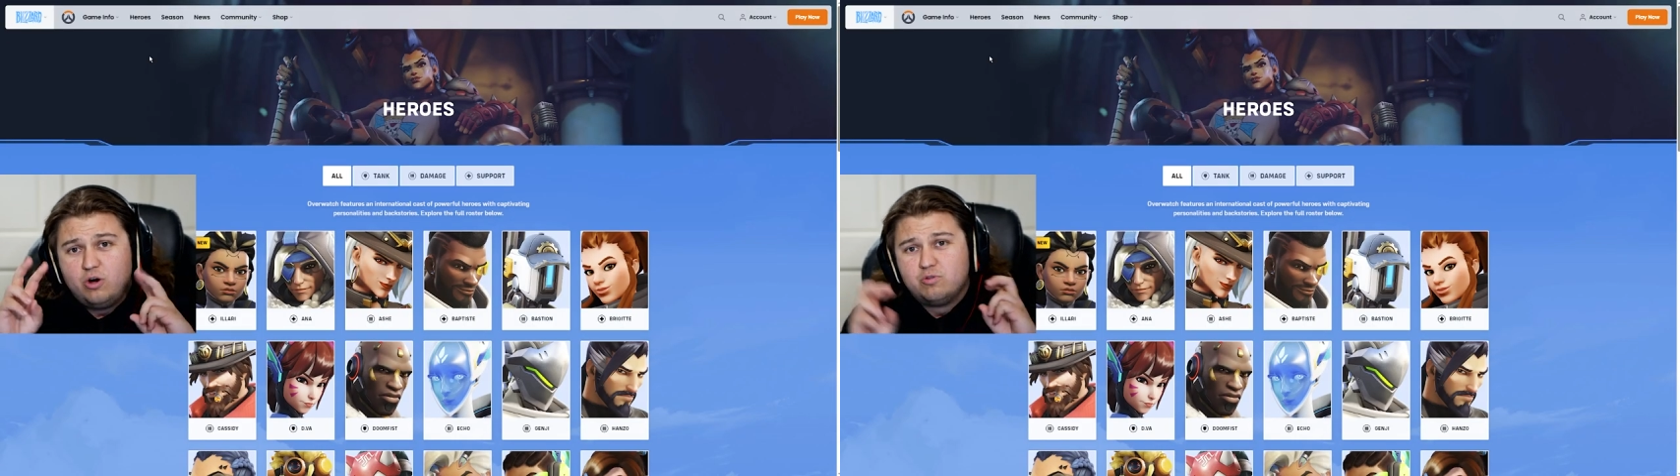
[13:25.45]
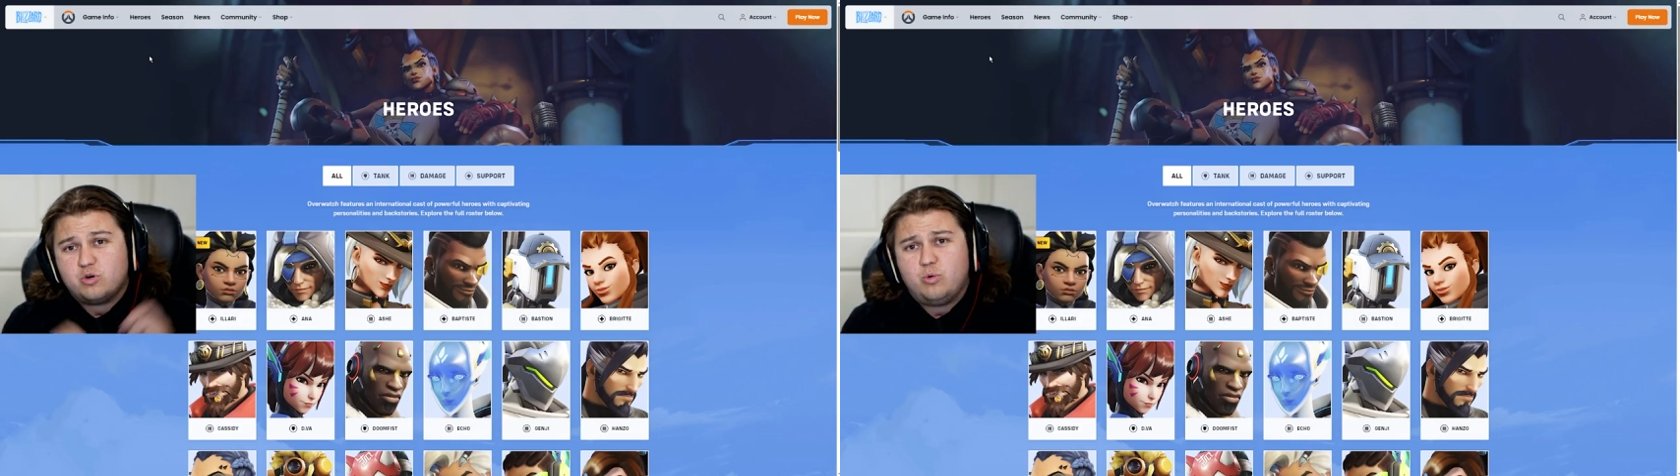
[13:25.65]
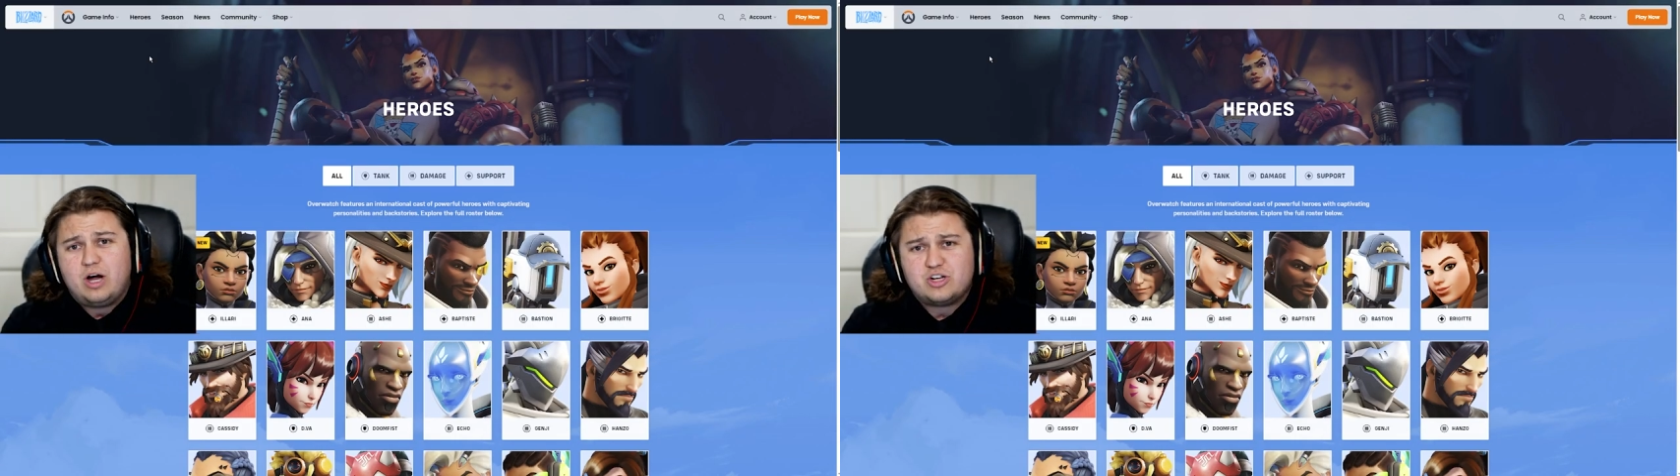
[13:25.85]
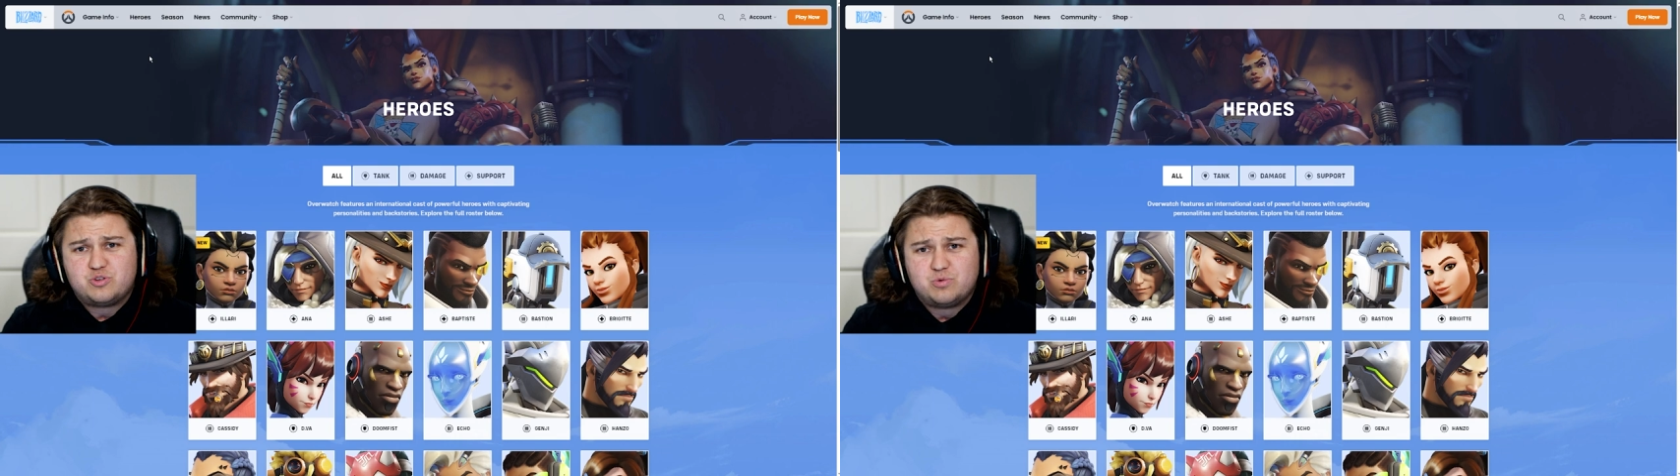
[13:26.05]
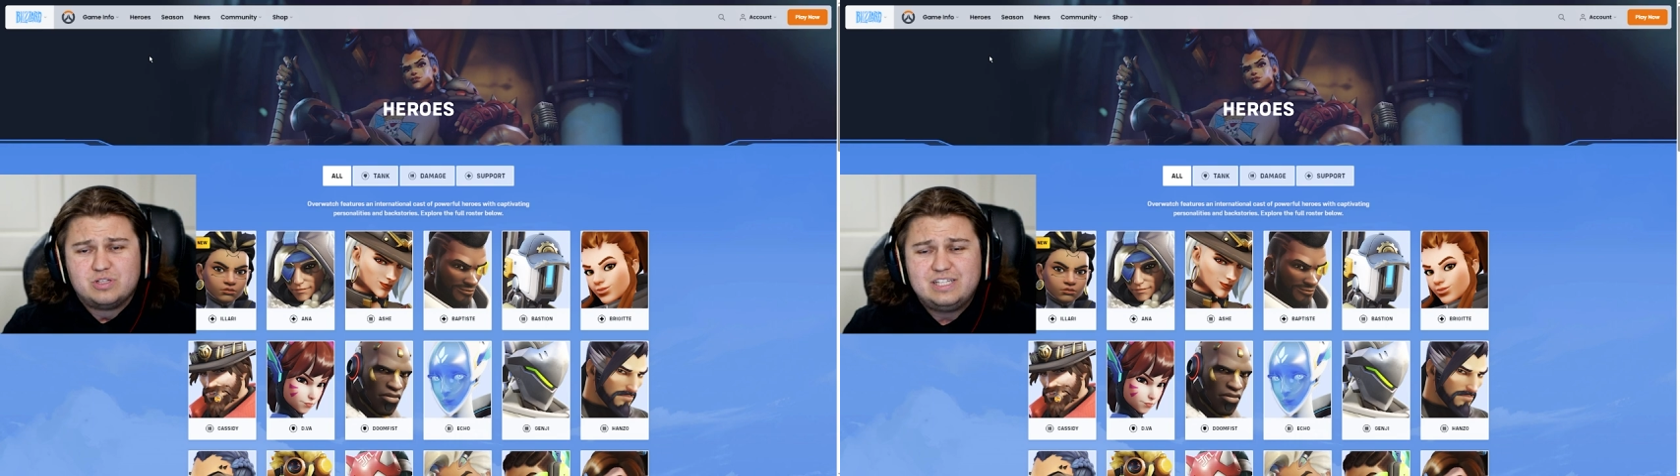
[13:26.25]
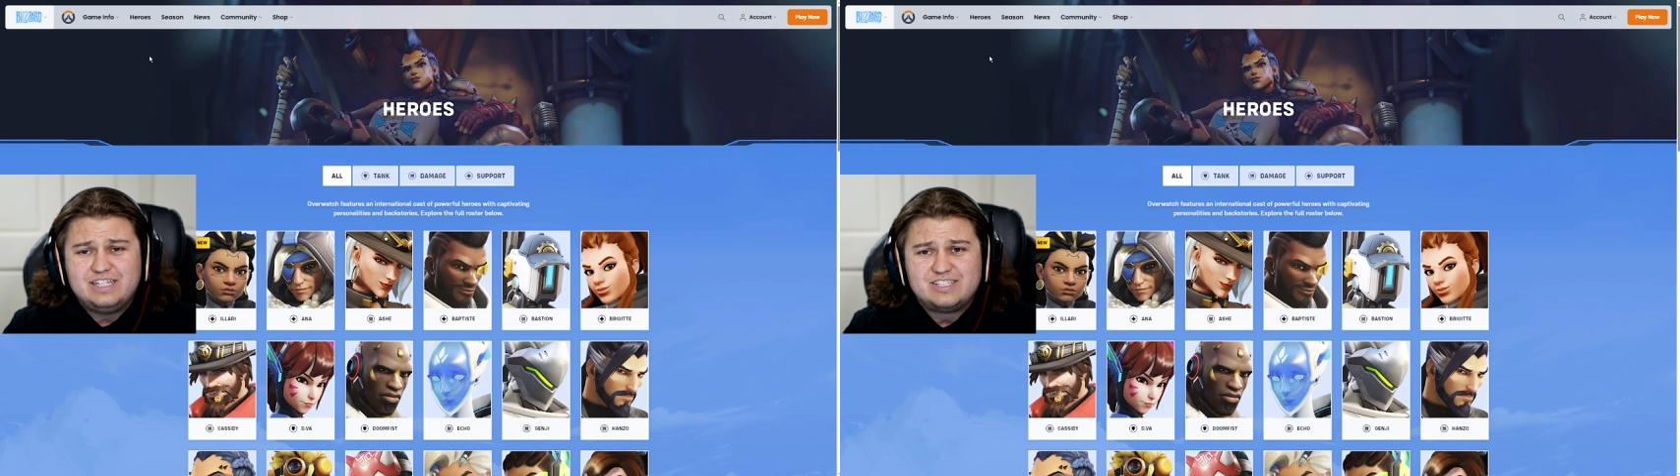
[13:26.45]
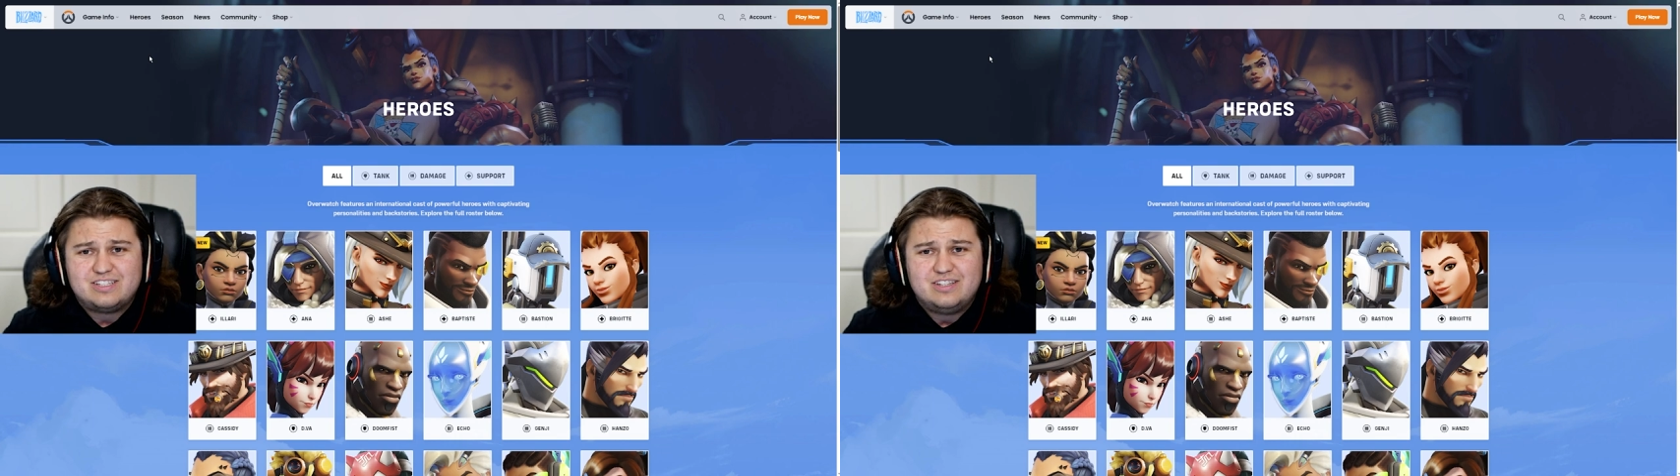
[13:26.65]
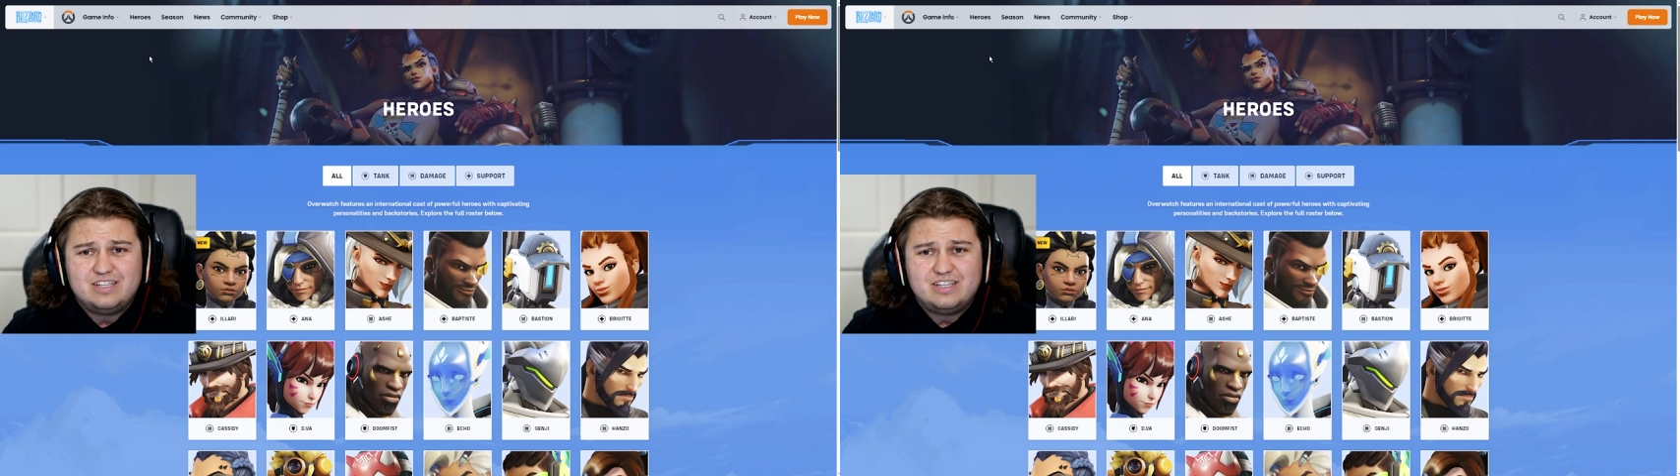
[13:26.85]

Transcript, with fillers: Overwatch released